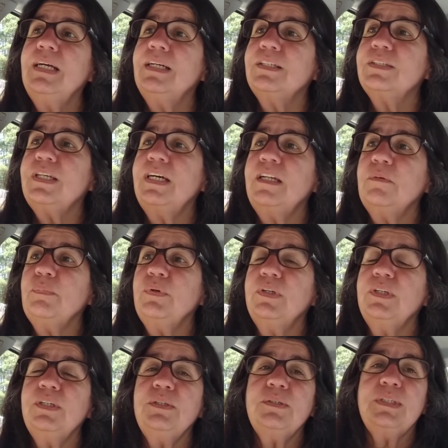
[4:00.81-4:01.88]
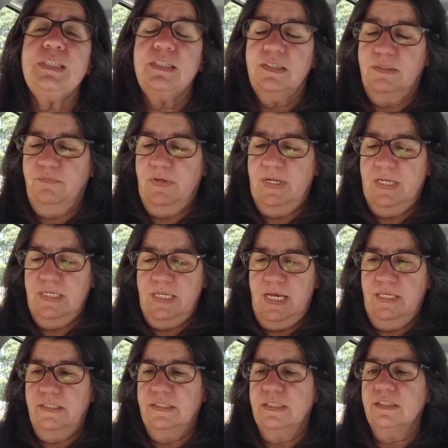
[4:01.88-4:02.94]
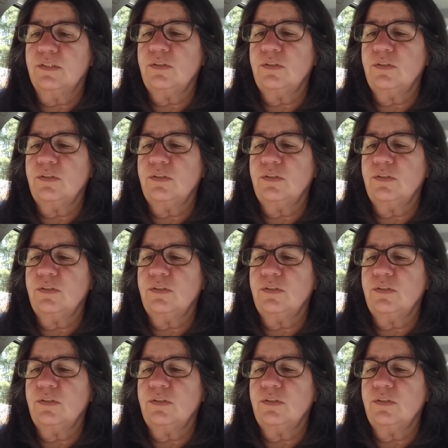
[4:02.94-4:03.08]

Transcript: said produces fantastic.